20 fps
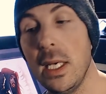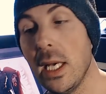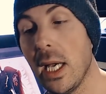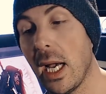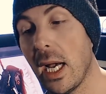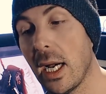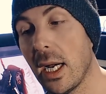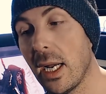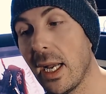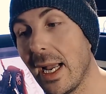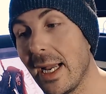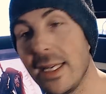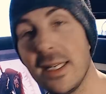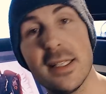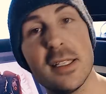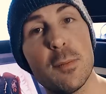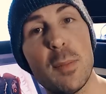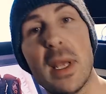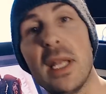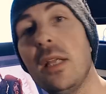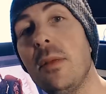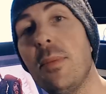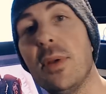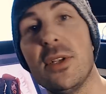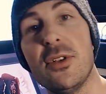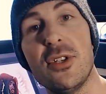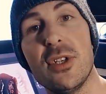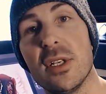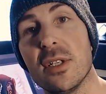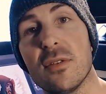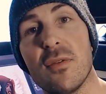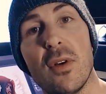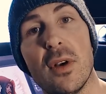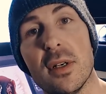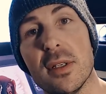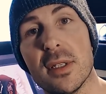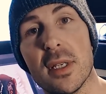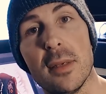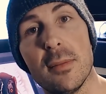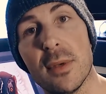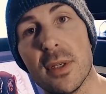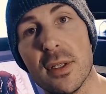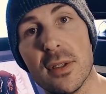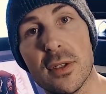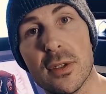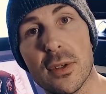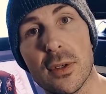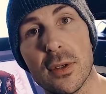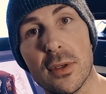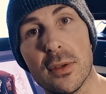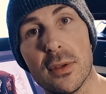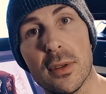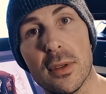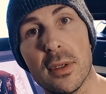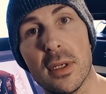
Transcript: And it's penny pinching as far as I'm concerned.